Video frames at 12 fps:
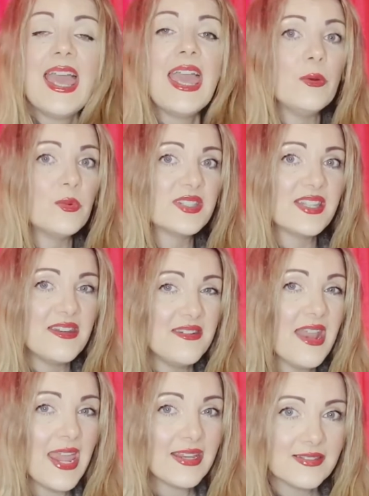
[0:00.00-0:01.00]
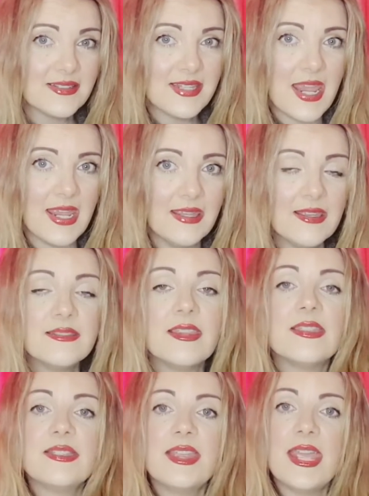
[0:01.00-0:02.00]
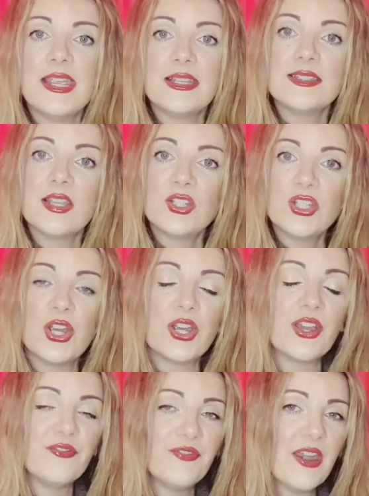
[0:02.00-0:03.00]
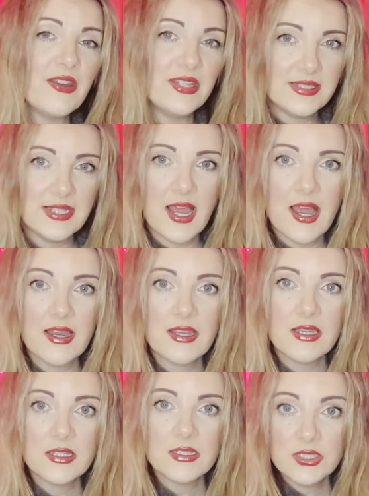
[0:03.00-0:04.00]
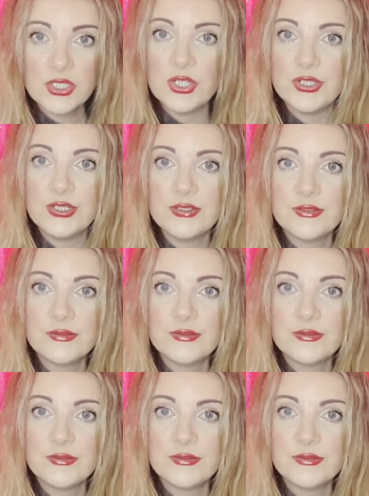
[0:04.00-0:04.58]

It was the next day that things took a very dark turn.